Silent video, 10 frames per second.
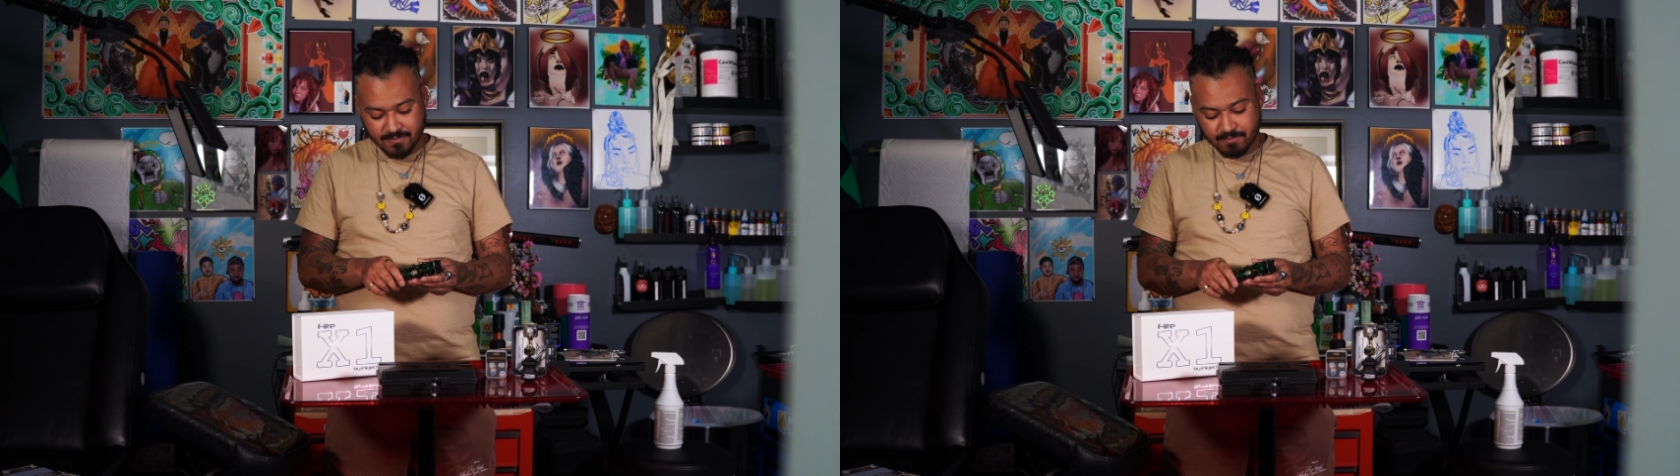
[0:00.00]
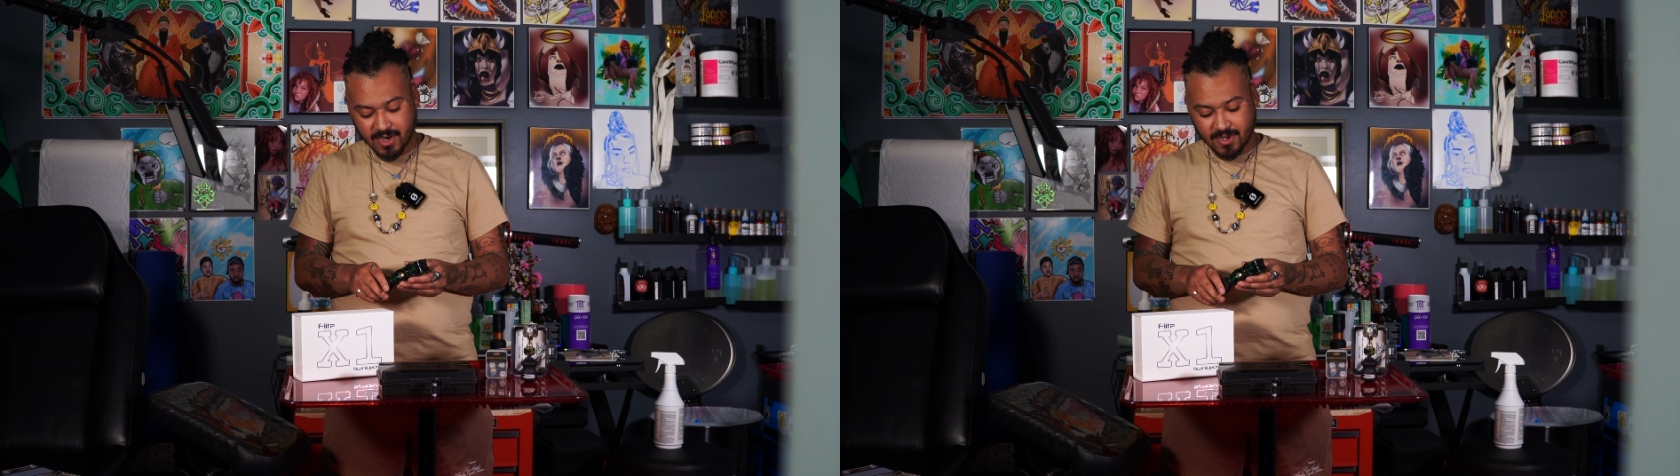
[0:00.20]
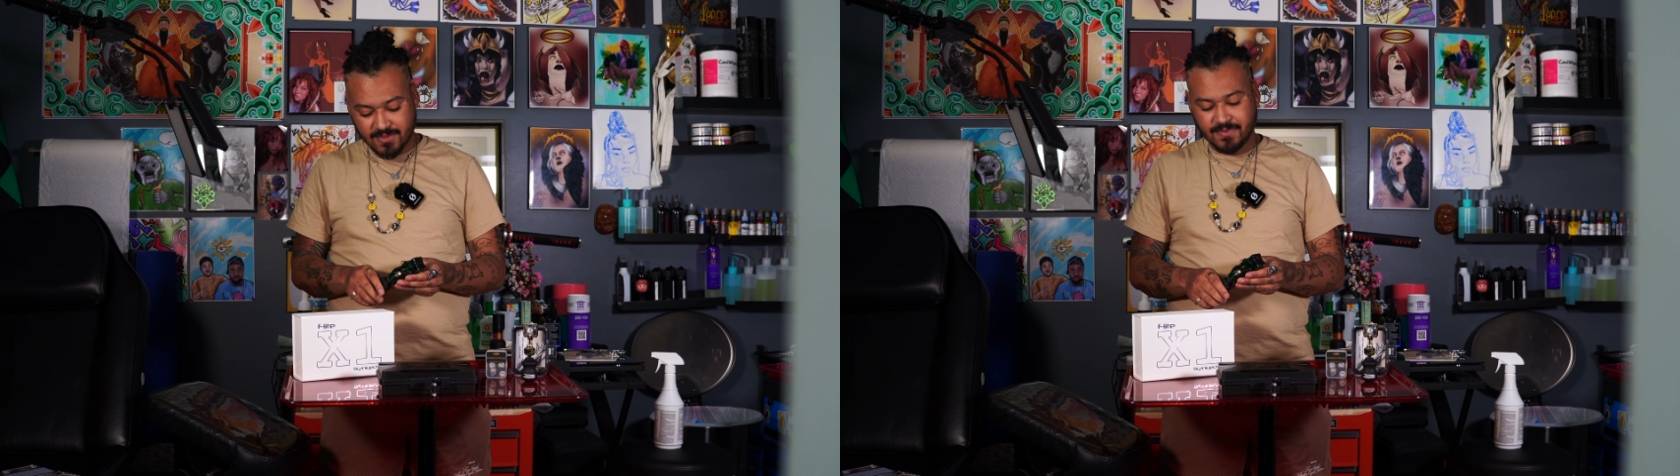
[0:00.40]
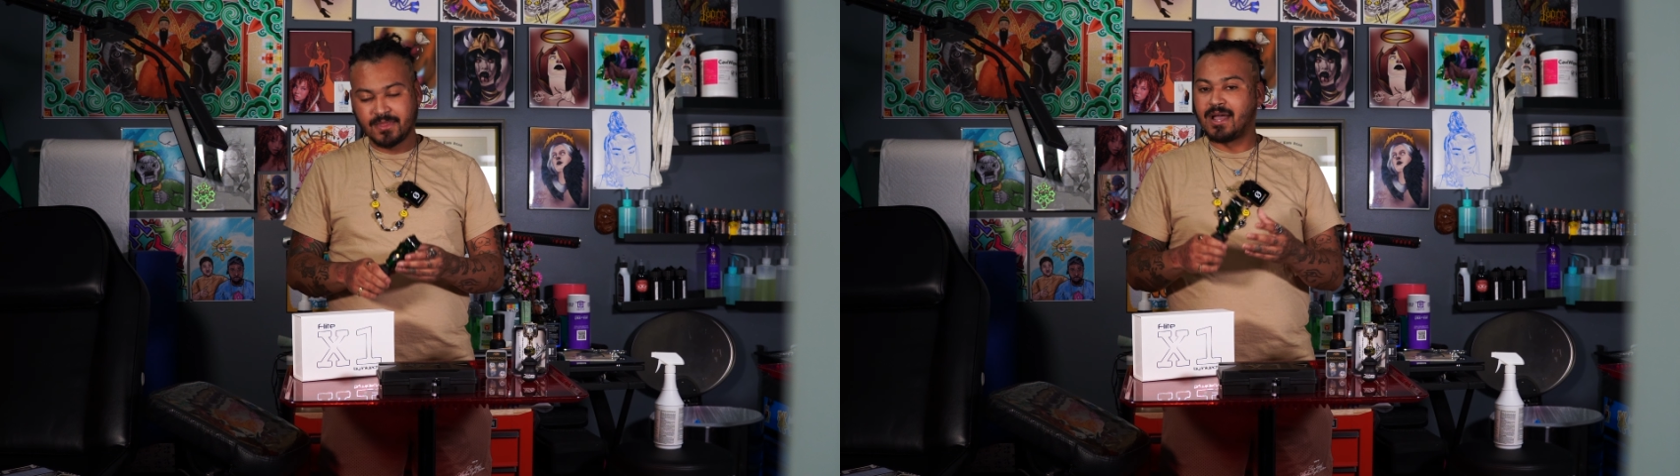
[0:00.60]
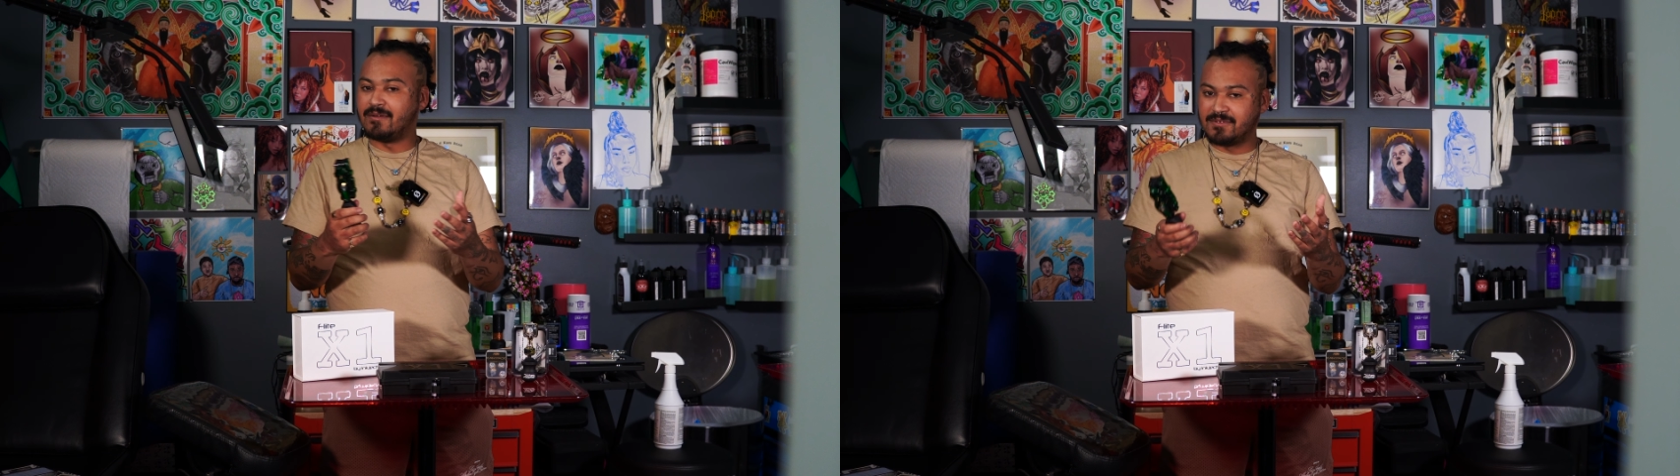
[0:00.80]
but
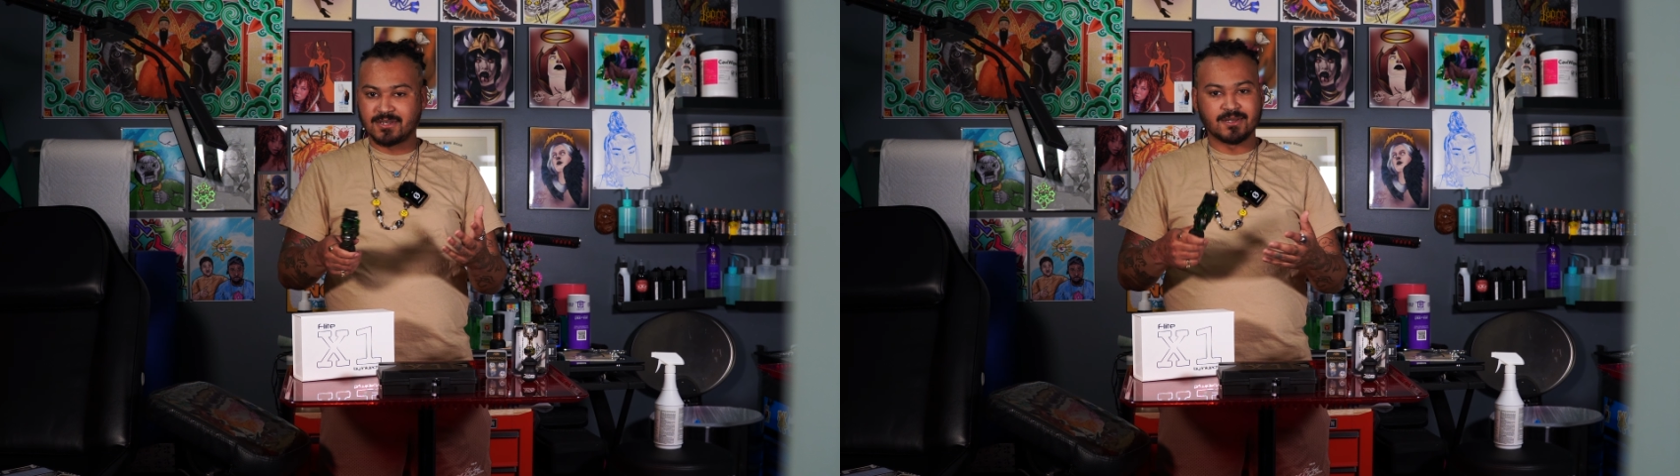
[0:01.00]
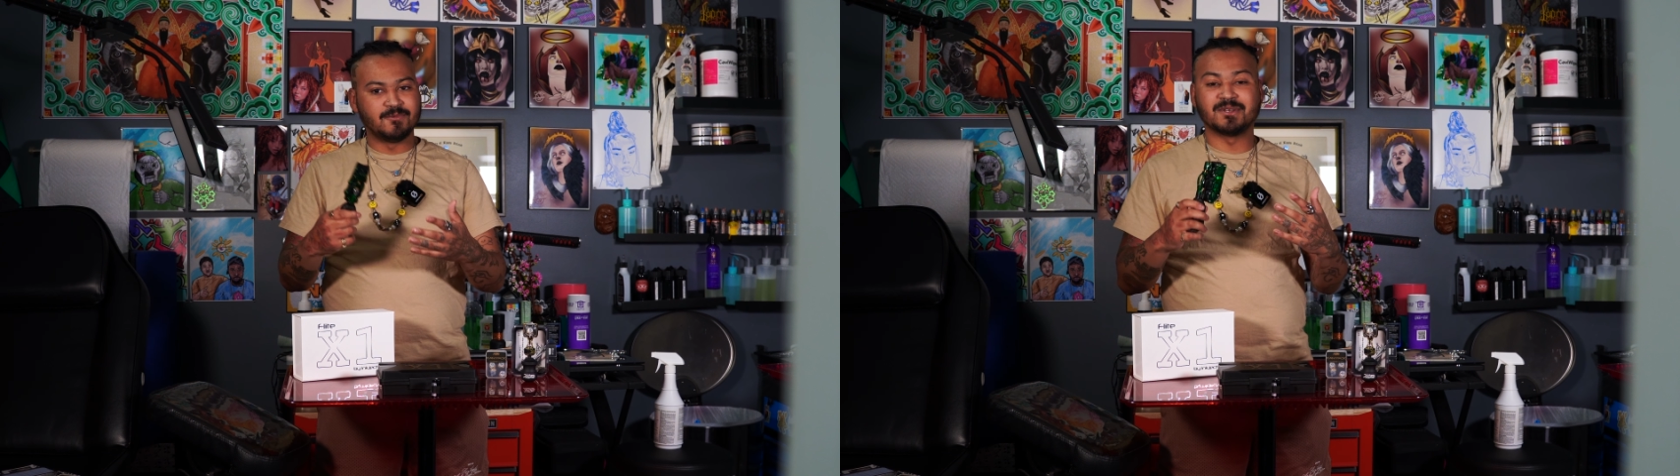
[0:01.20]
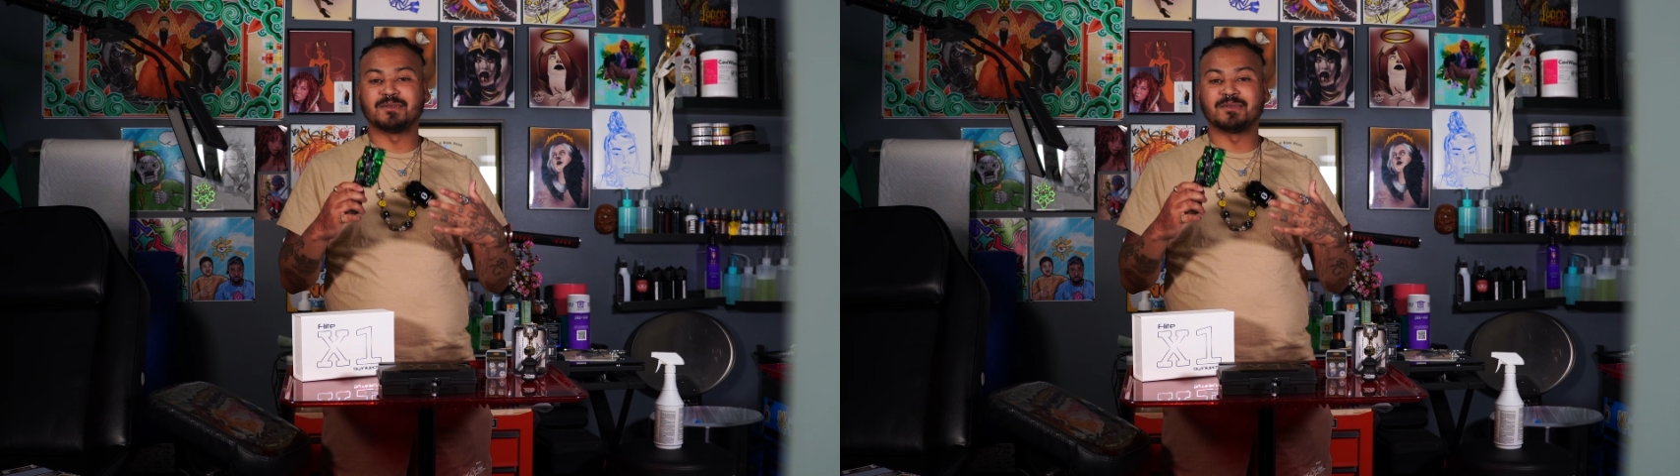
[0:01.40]
obviously with